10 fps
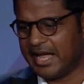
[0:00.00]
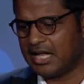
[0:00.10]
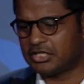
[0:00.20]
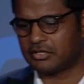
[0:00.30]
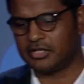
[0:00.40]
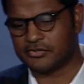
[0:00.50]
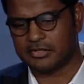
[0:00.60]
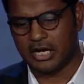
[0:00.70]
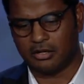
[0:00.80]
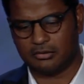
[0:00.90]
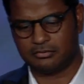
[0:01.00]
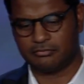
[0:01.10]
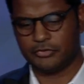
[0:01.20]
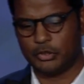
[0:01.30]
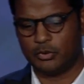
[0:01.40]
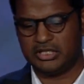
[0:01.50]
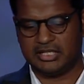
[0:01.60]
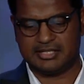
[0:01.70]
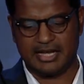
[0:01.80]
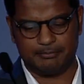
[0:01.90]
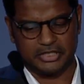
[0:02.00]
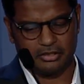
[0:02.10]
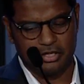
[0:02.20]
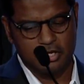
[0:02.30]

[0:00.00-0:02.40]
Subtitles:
answer is no. You wouldn't accept it.